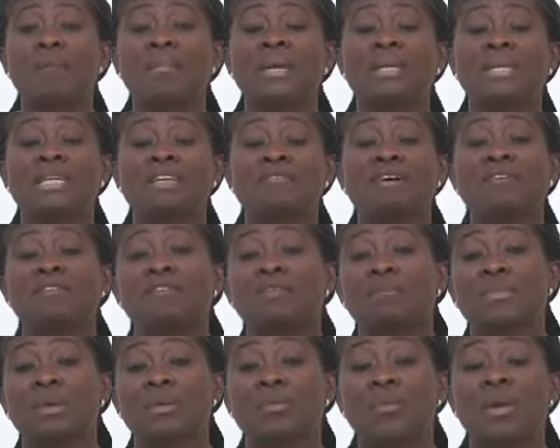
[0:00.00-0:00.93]
may differ
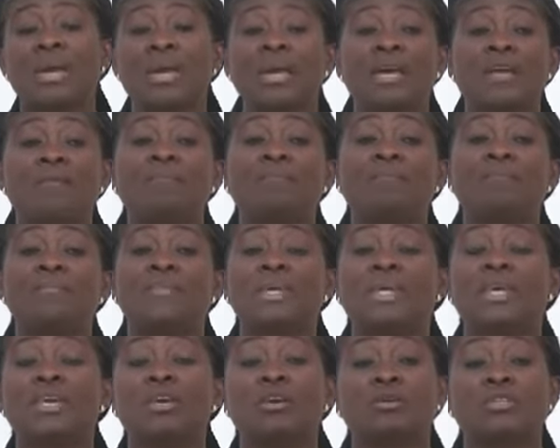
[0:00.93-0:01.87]
from the way
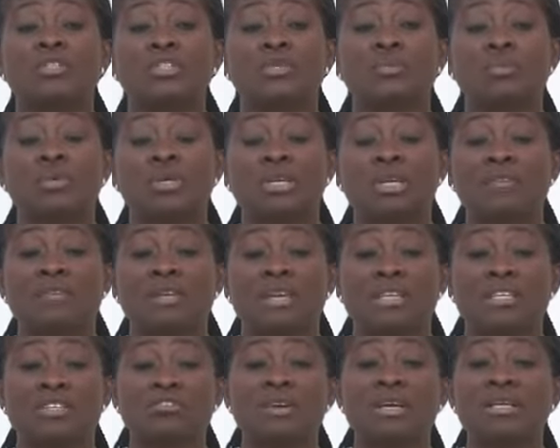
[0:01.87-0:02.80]
he or she will give the
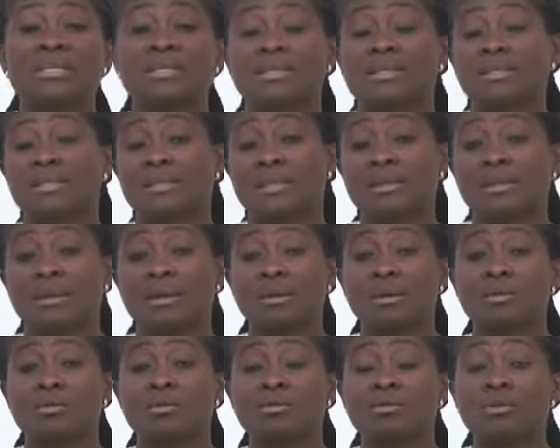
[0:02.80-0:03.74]
instructions in the
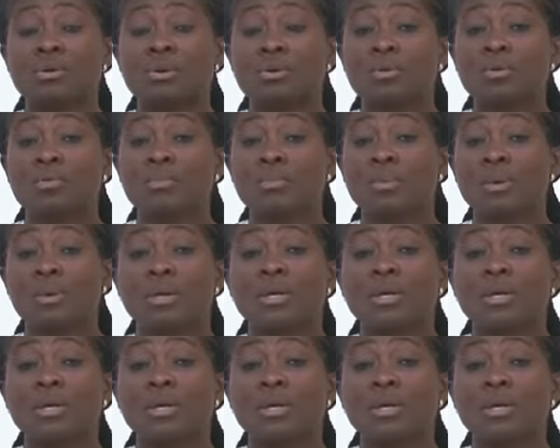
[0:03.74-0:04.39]
control group,